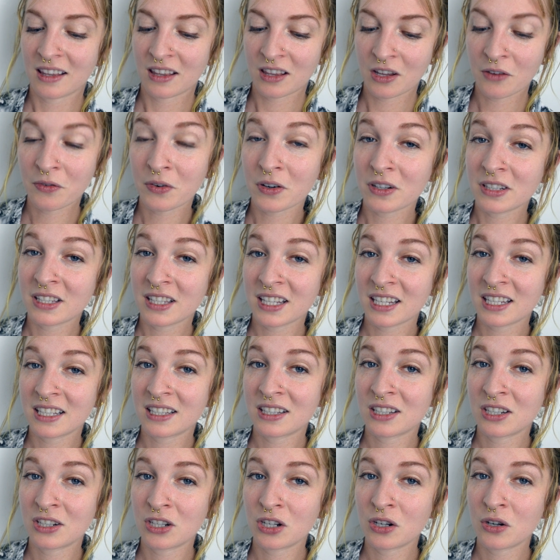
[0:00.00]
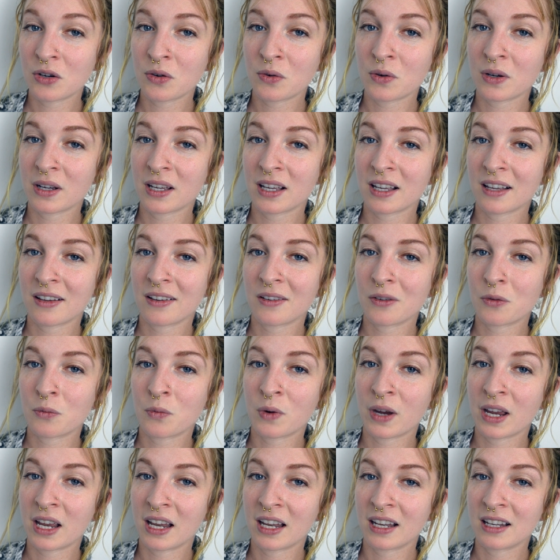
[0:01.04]
The first things to do
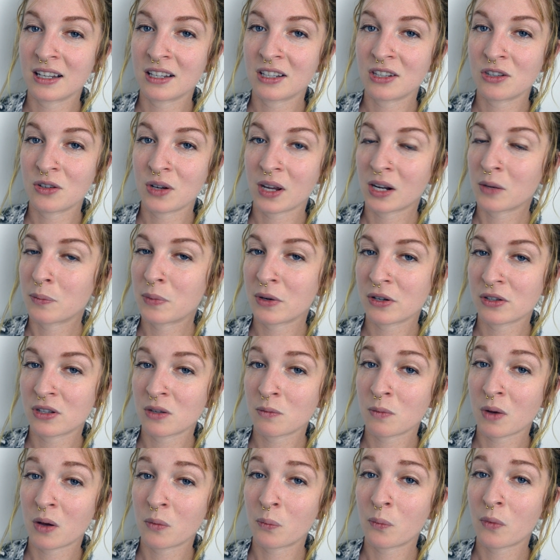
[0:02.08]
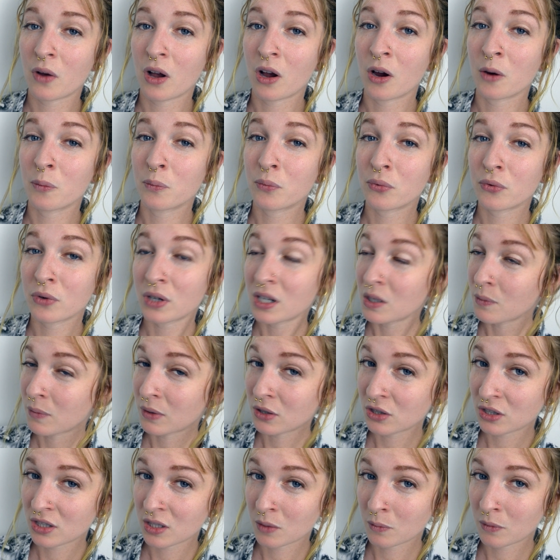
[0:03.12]
when you get a piercing bump are pretty
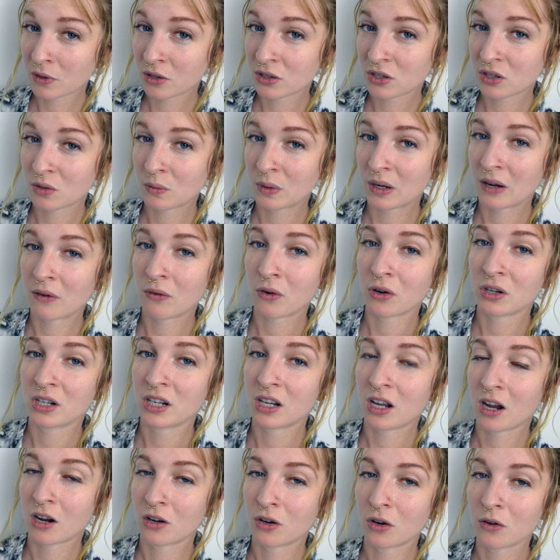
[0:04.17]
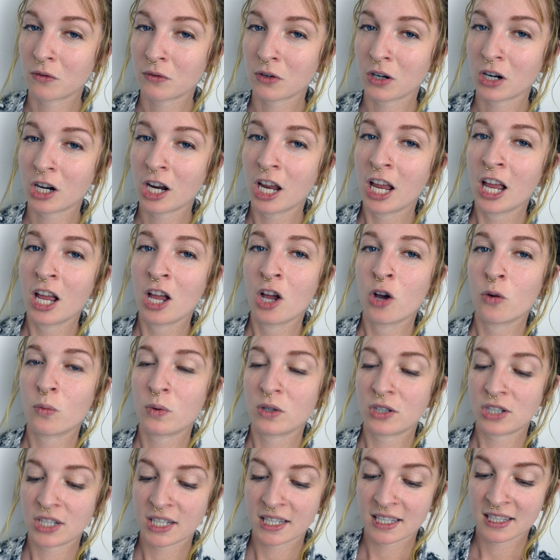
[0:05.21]
much similar to what I've already gone over,
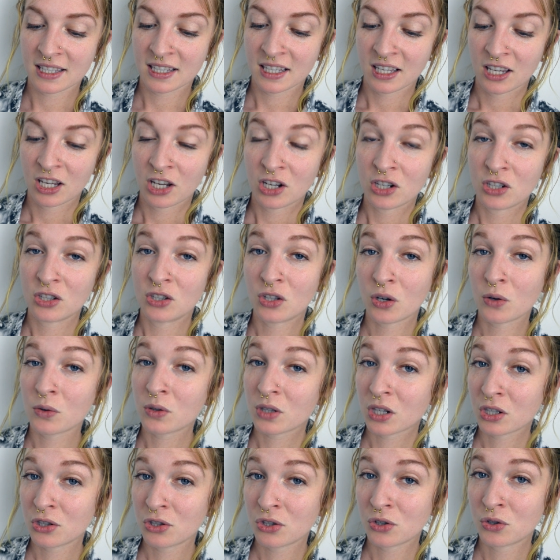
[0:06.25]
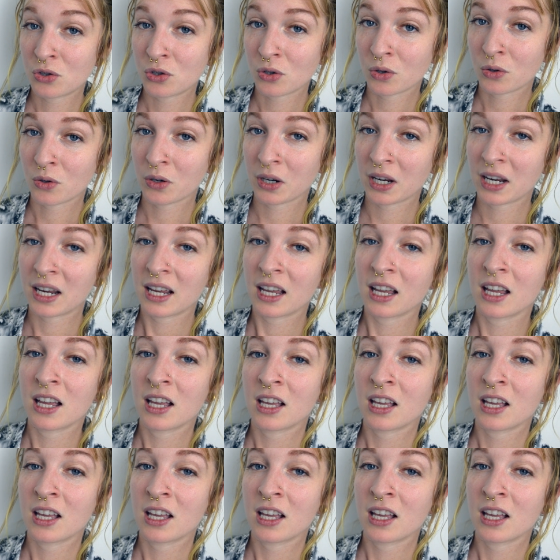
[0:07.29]
which is don't touch your jewelry,